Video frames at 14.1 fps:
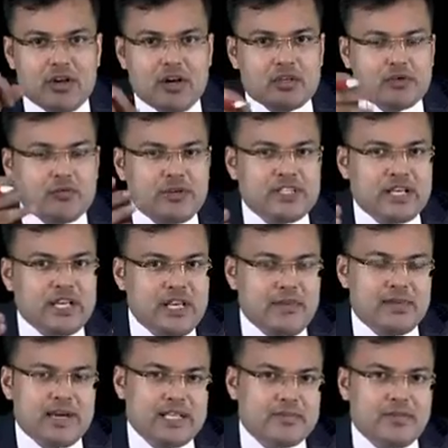So which
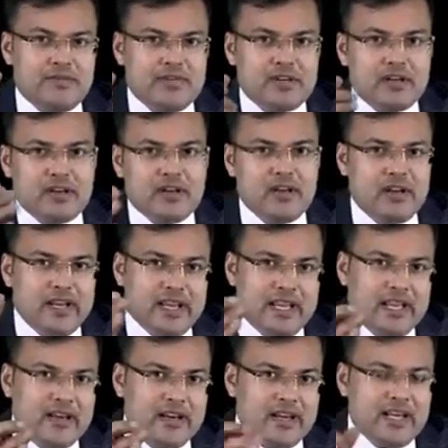enema is preferred?
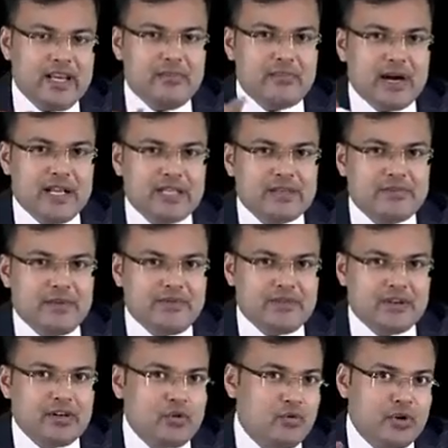Air enema is
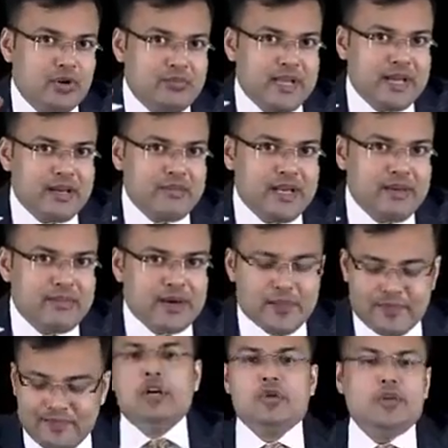preferred over barium enema.
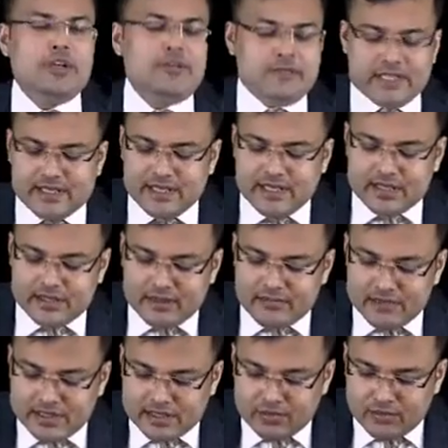The investigation
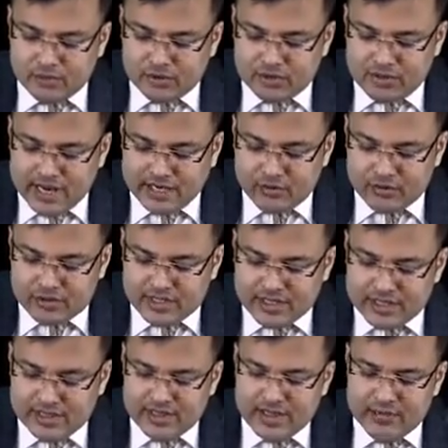which is both diagnostic
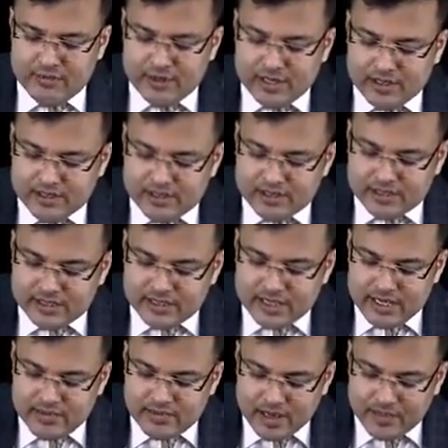and therapeutic, this is
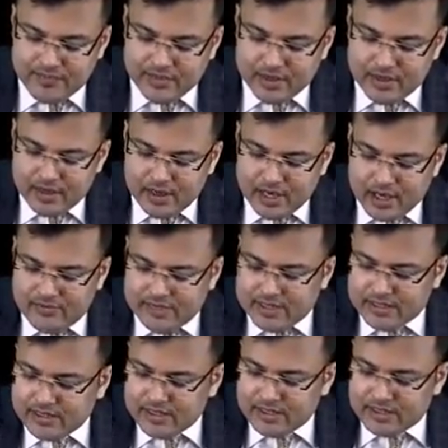enema. And we
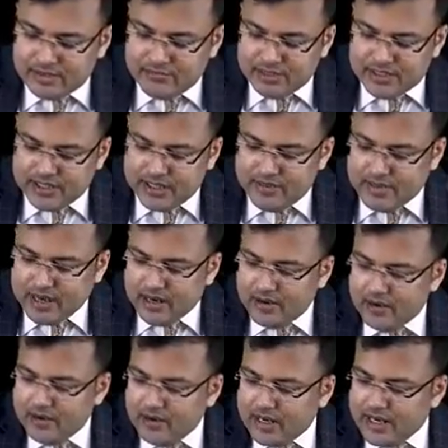discussed which enema.
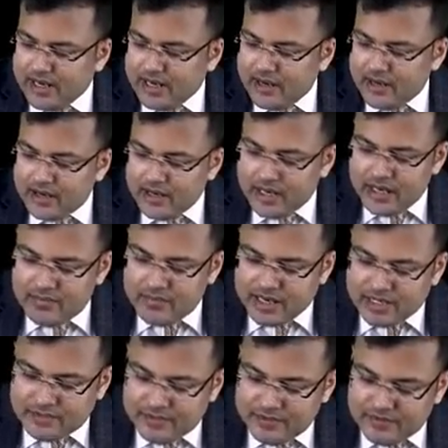Air enema
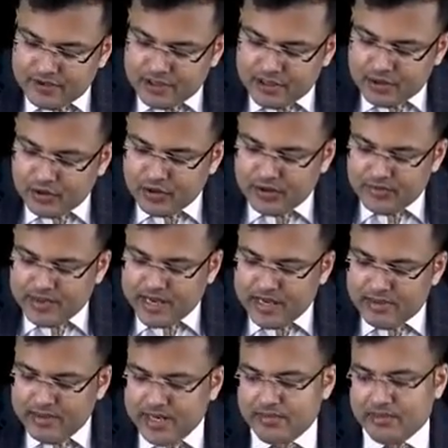is preferred over
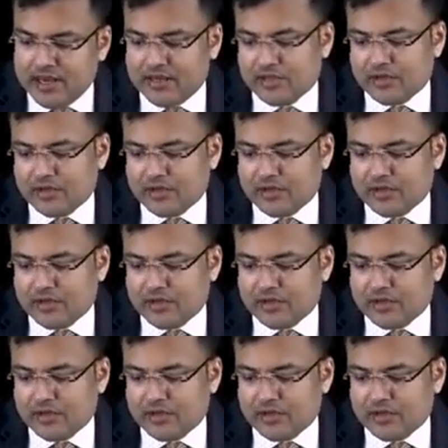barium enema.